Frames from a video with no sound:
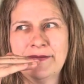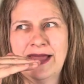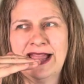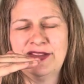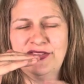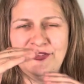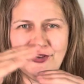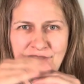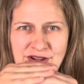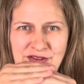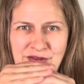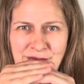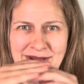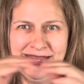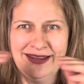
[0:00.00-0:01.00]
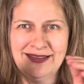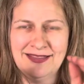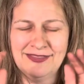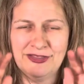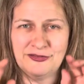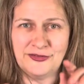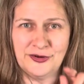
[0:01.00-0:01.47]
I started doing
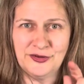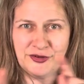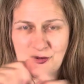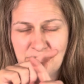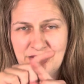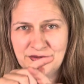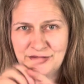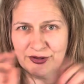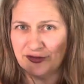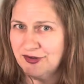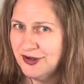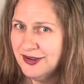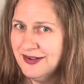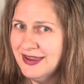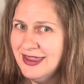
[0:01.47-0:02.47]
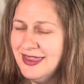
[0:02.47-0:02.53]
the first crossover,